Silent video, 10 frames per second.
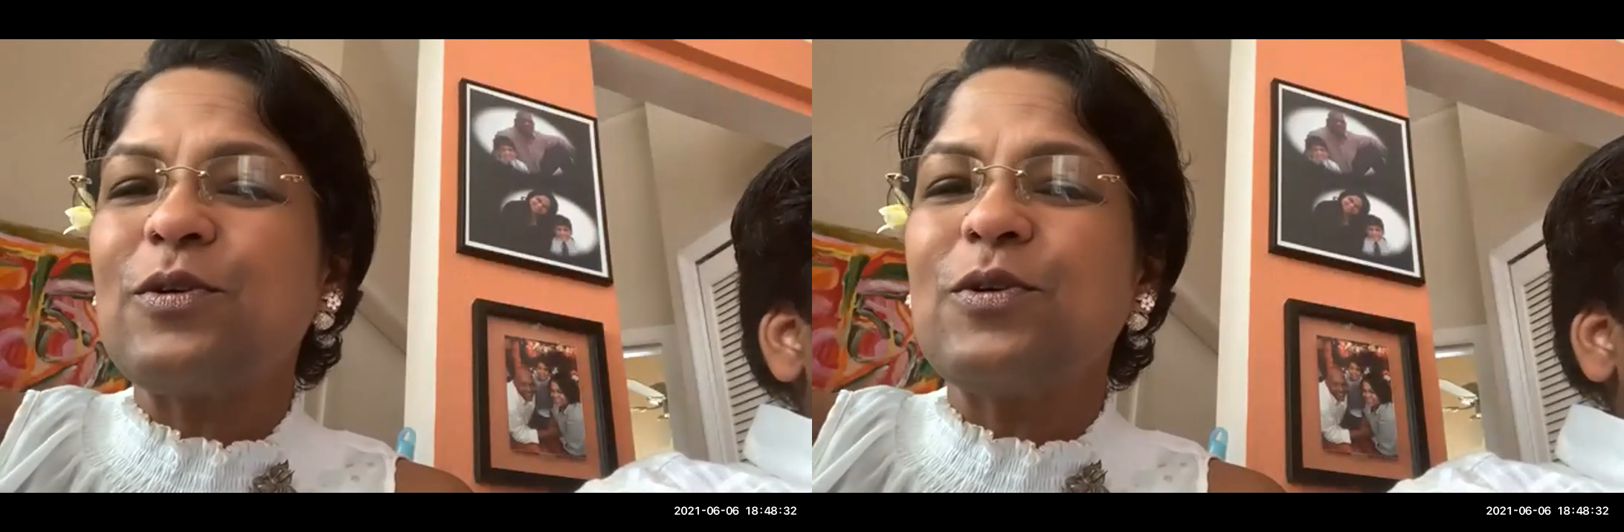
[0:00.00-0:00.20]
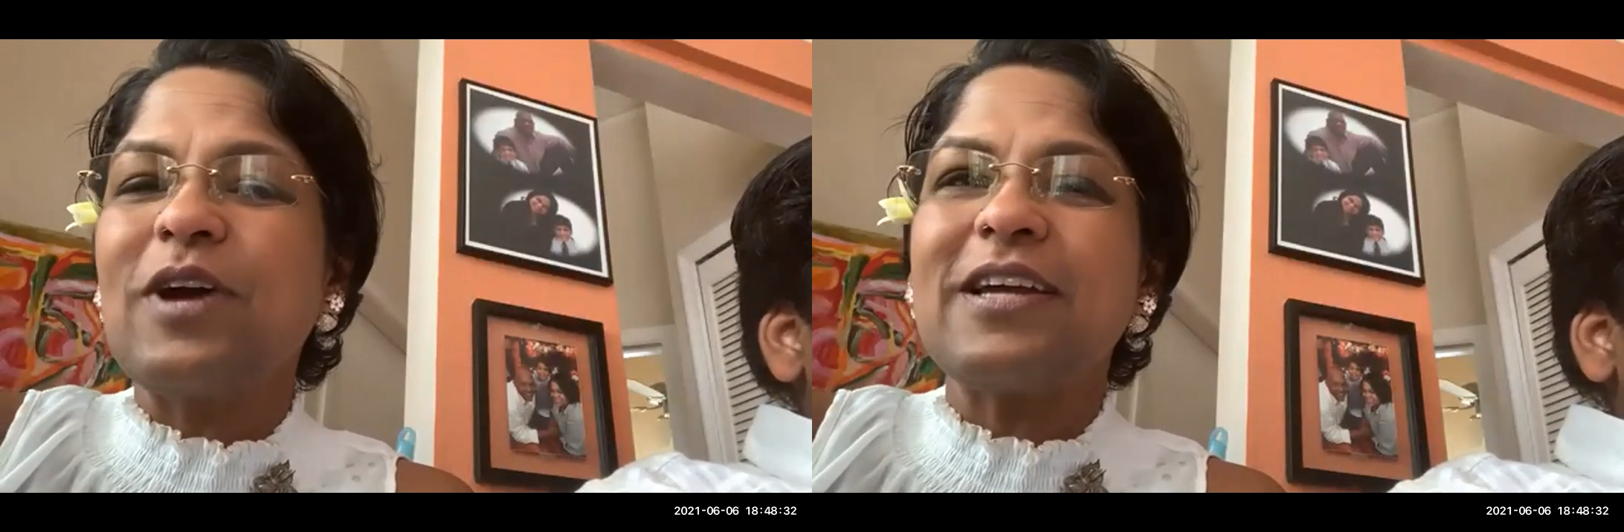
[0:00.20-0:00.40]

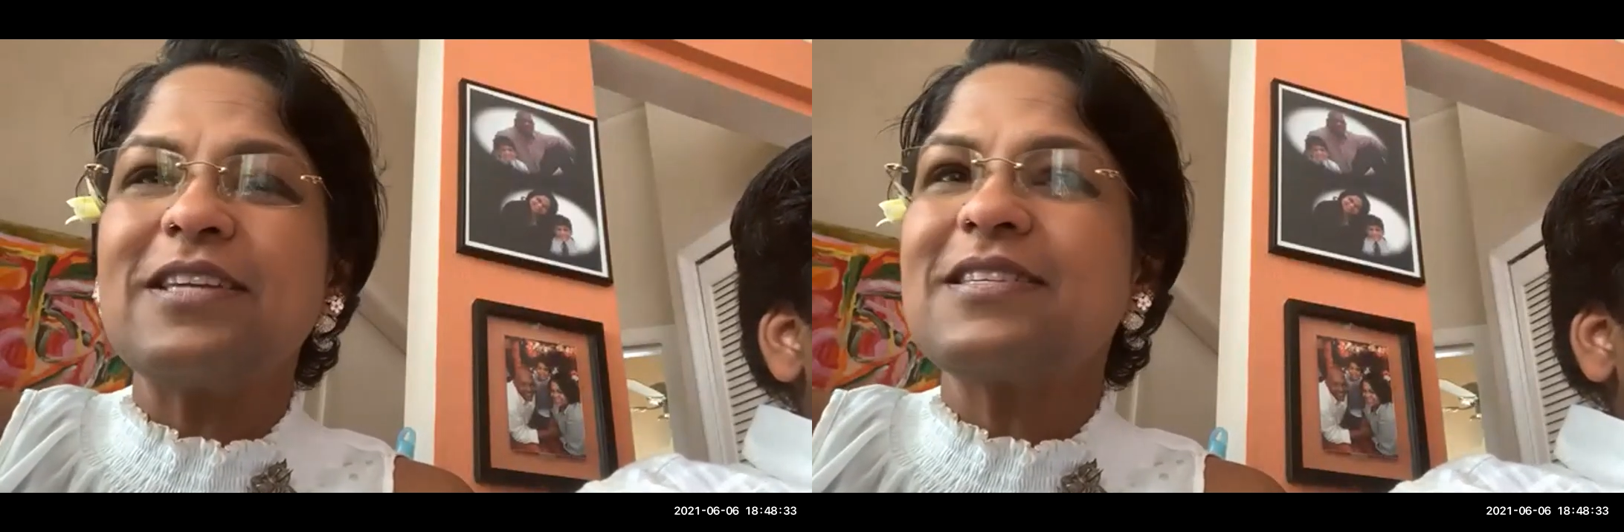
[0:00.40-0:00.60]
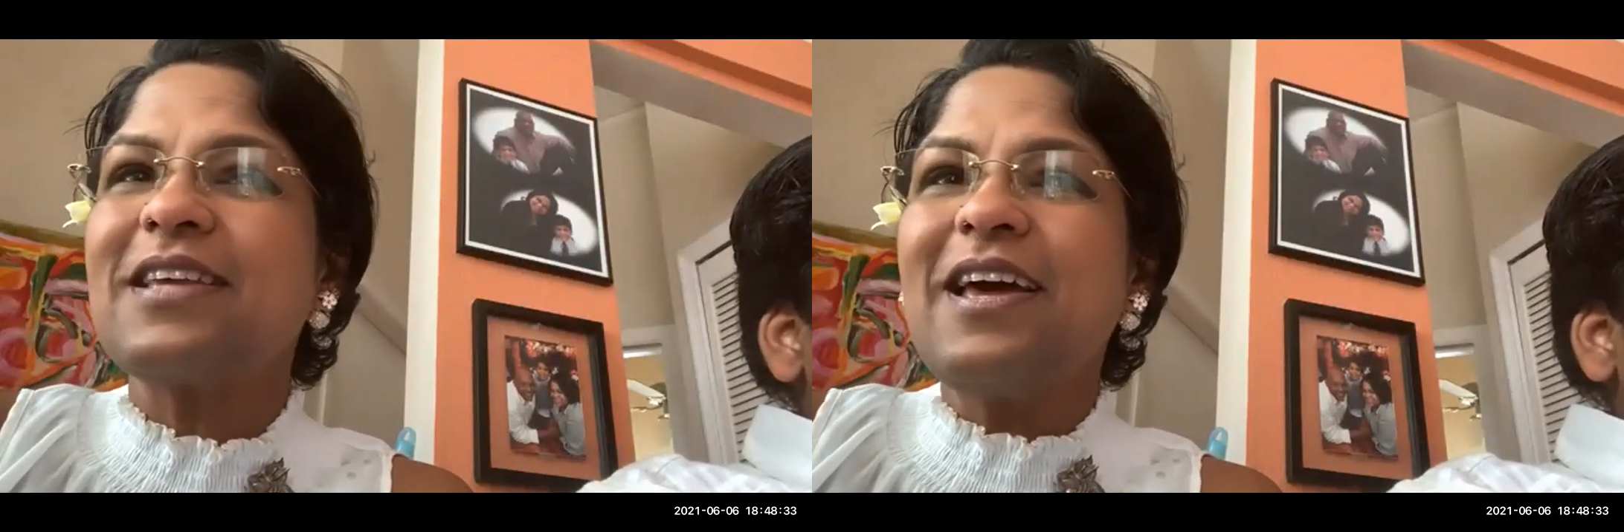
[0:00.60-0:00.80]
you
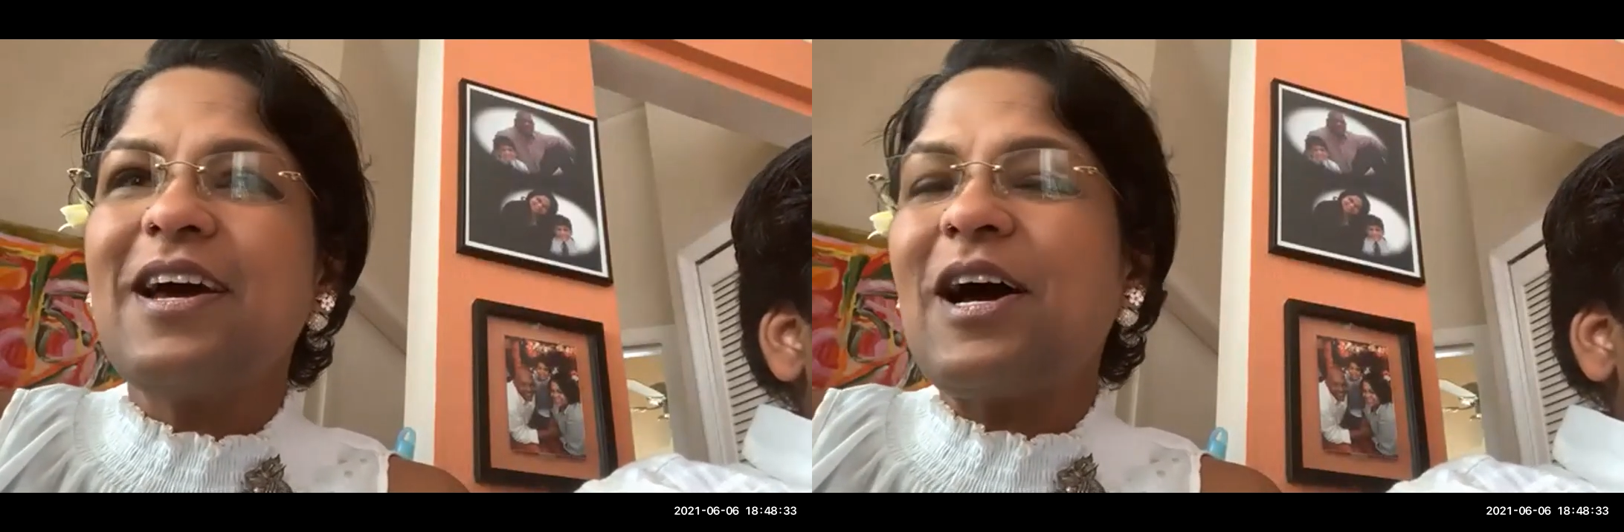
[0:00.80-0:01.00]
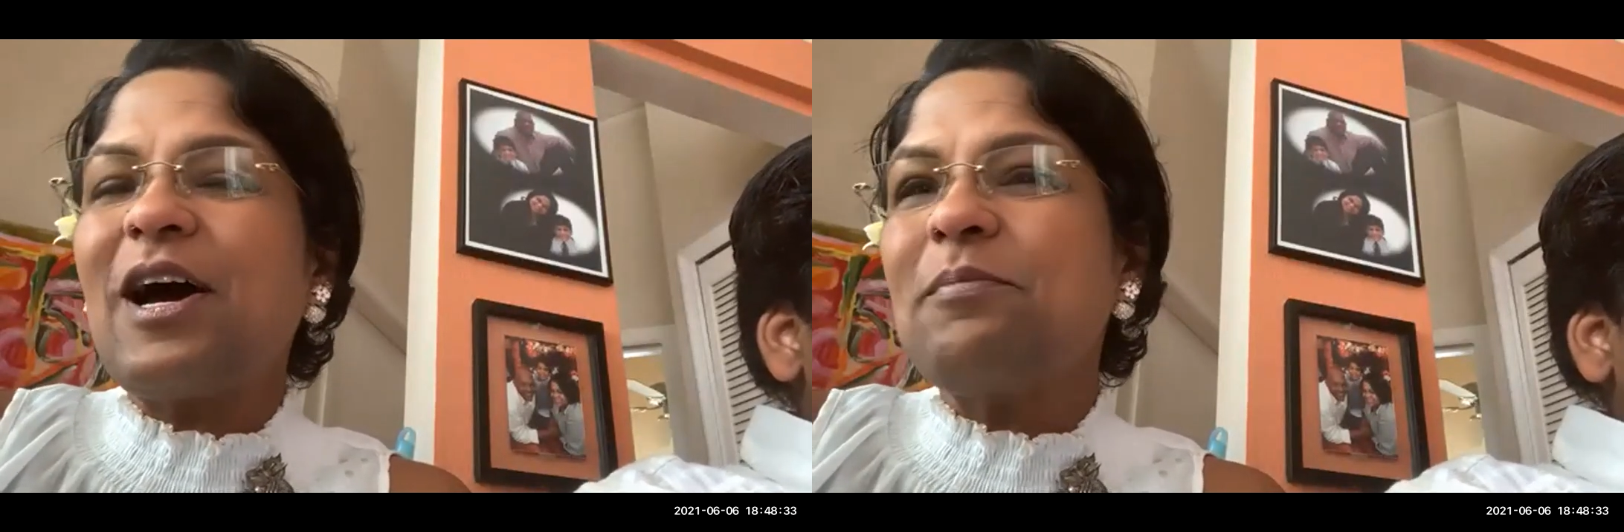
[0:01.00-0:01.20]
guys
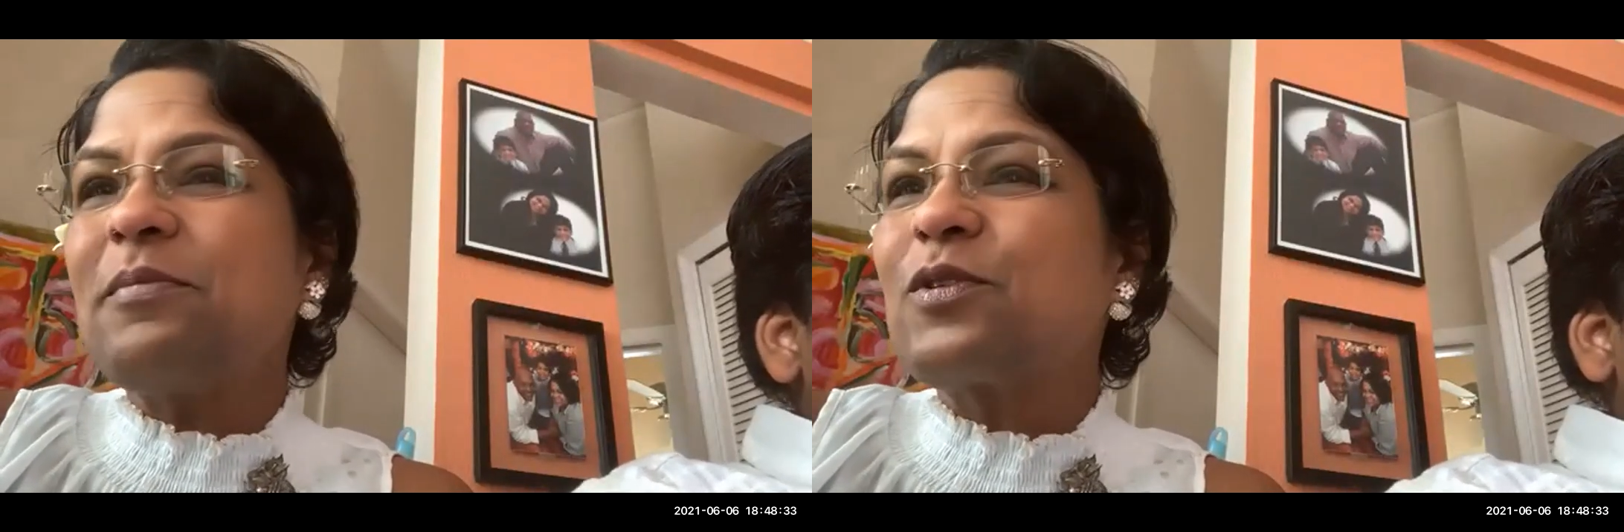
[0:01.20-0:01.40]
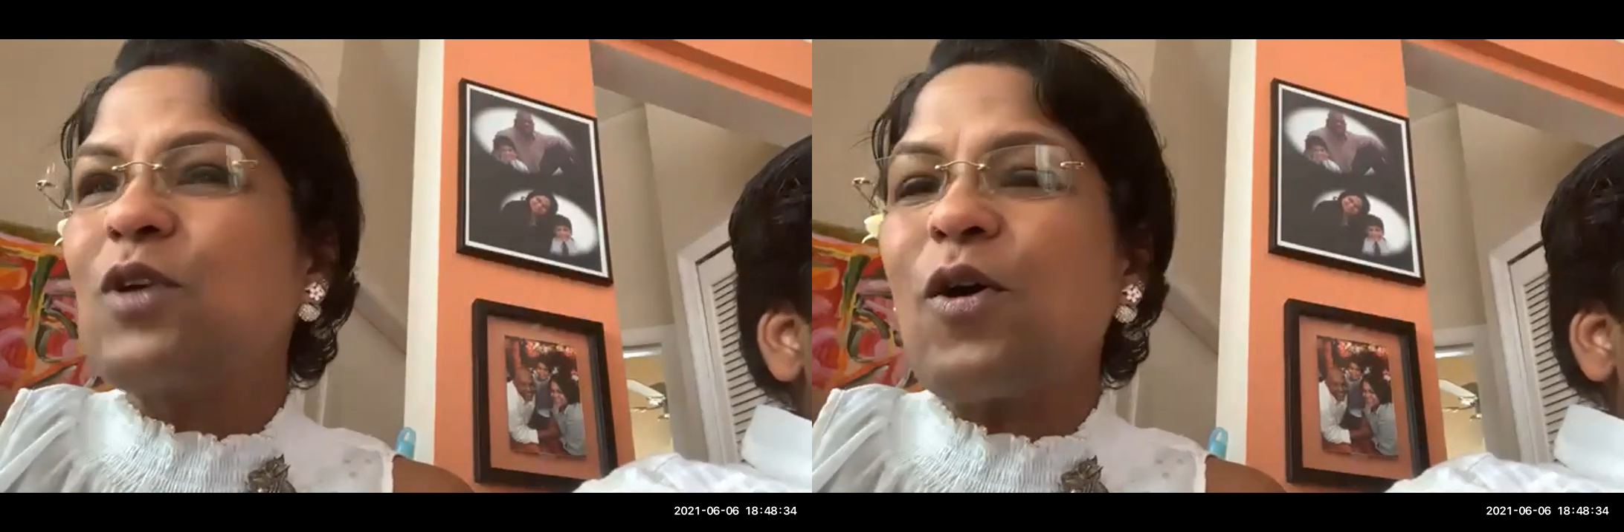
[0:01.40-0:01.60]

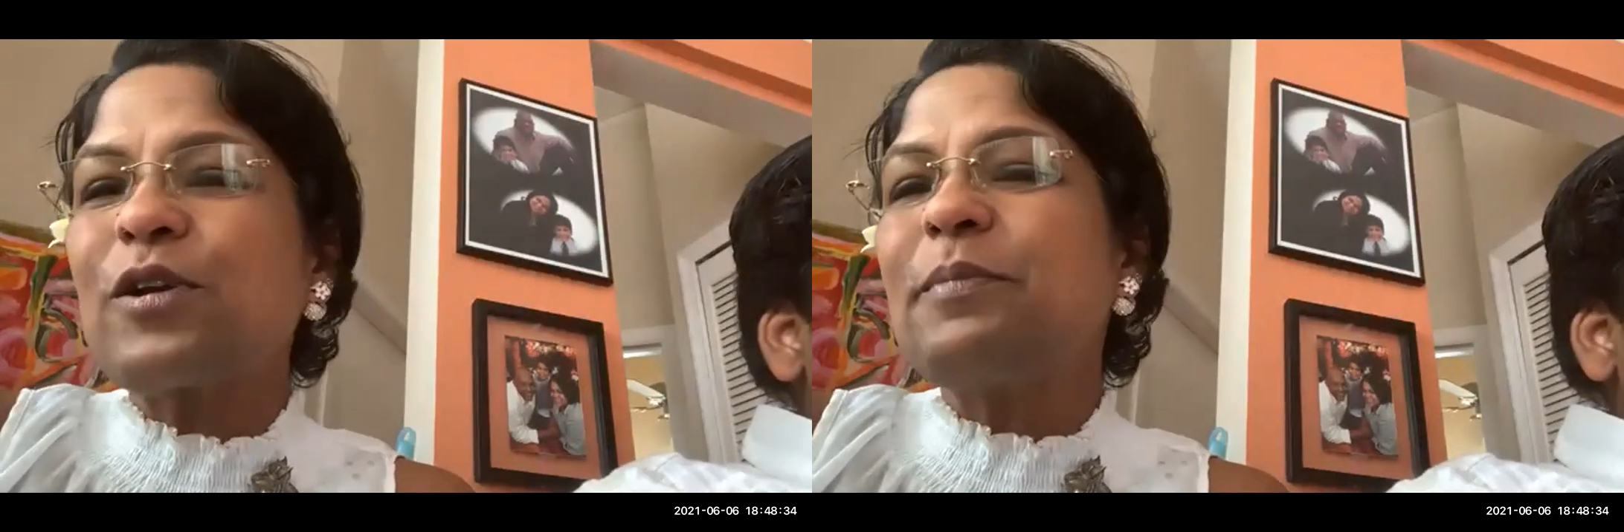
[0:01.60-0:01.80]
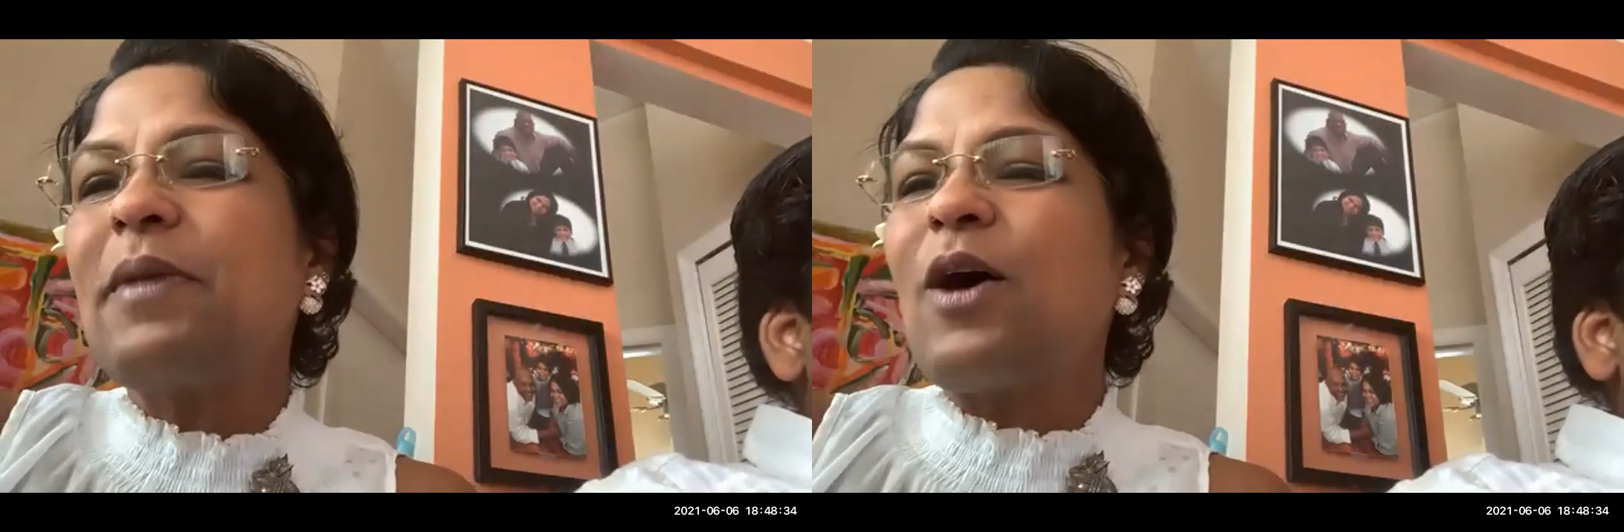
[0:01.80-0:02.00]

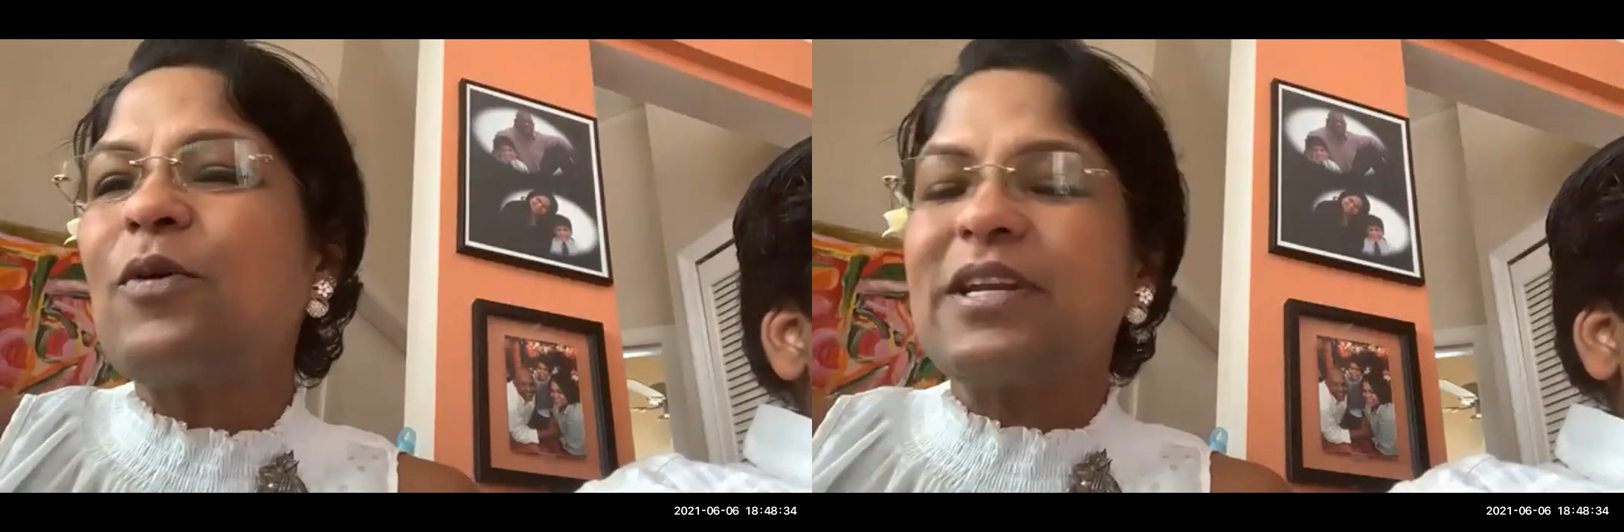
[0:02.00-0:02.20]
talked about.